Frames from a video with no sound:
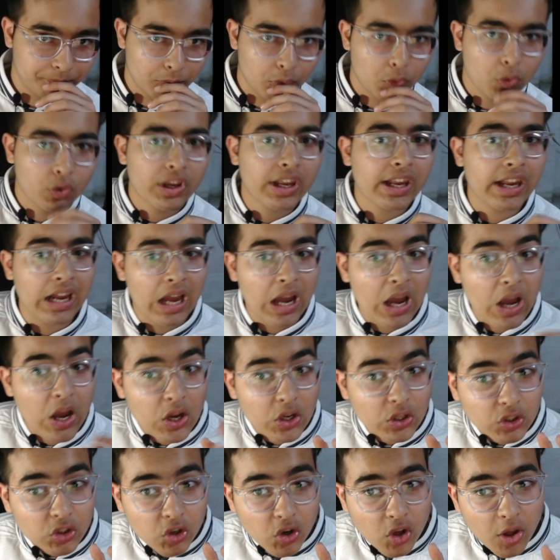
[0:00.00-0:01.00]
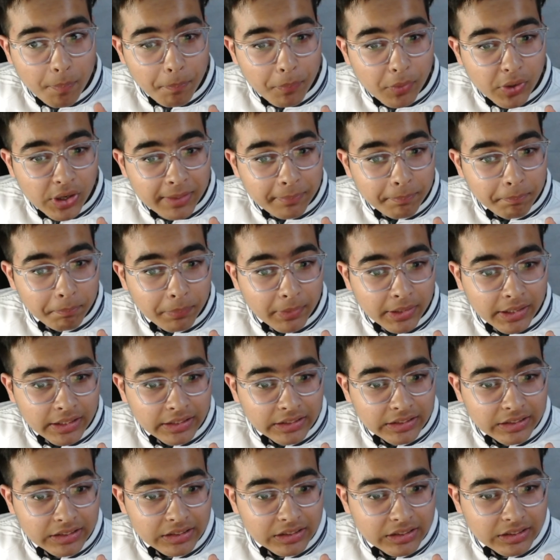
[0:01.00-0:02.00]
Okay, your opponent
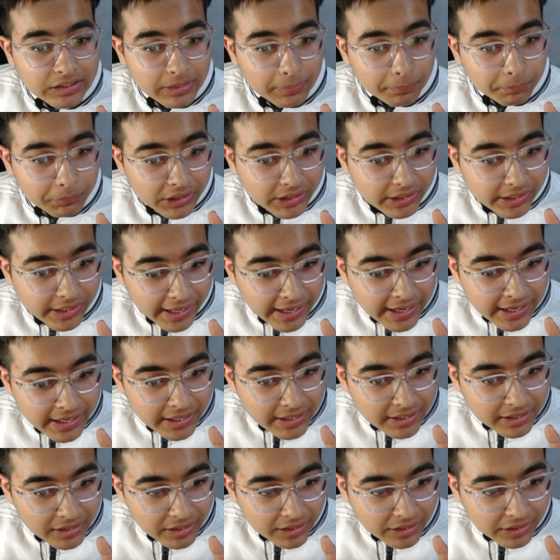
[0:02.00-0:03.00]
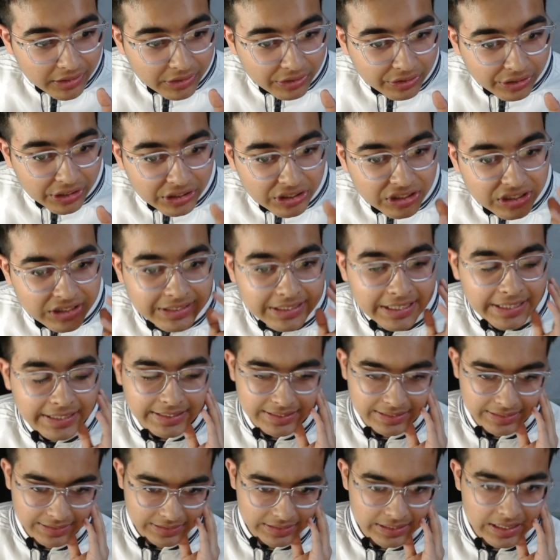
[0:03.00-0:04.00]
plays something like
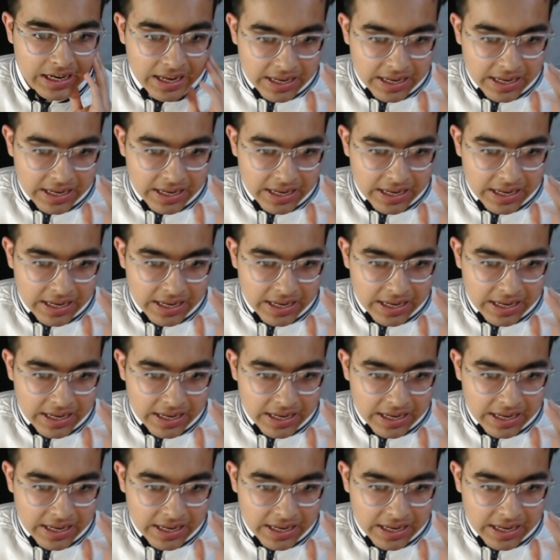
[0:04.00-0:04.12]
d6.